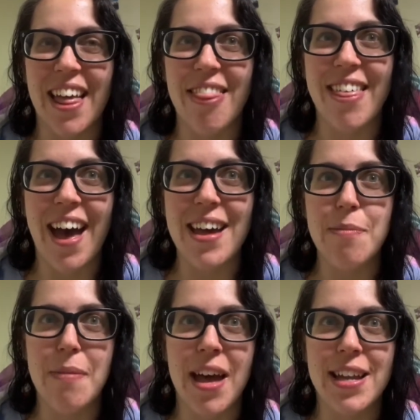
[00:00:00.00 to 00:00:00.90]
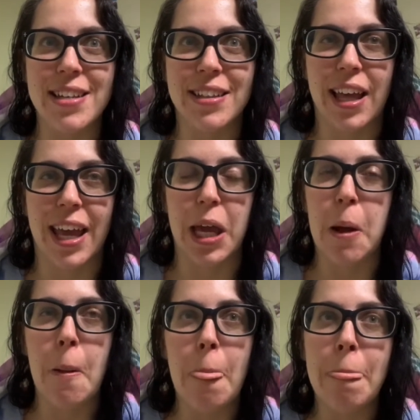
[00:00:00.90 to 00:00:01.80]
that meant like,
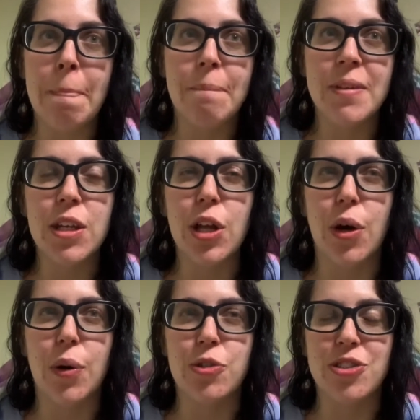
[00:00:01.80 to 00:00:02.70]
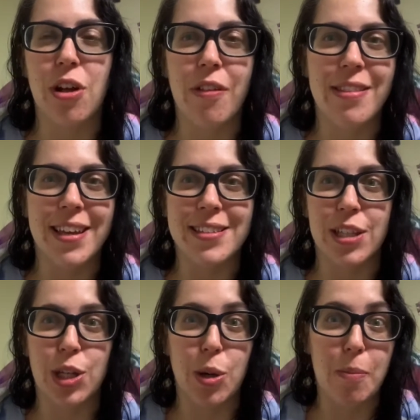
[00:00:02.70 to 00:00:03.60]
you know, just all the things
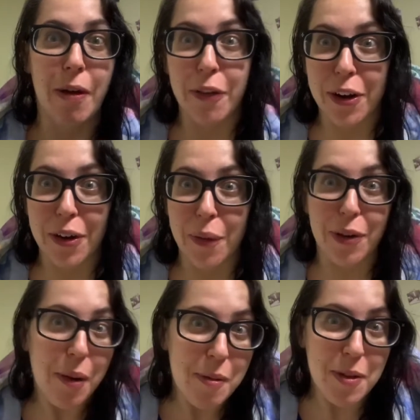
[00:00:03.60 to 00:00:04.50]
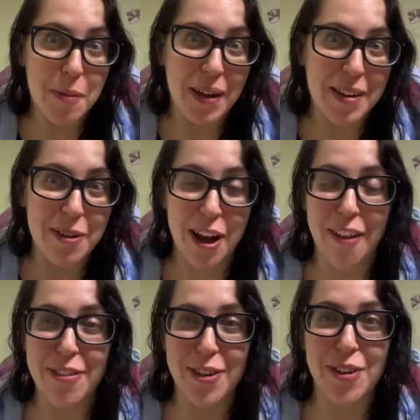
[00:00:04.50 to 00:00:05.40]
that your mother or grandmother might have
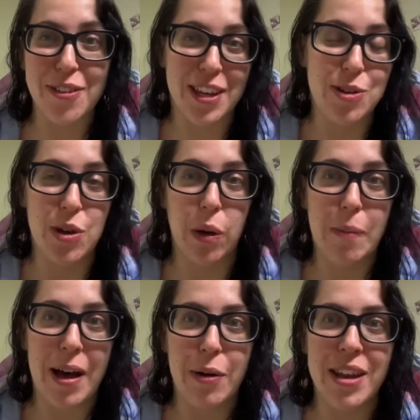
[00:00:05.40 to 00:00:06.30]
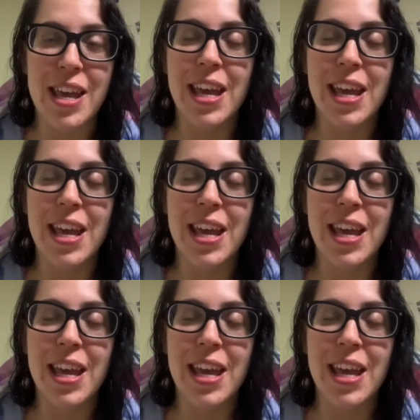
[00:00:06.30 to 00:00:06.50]
gone through that you know about.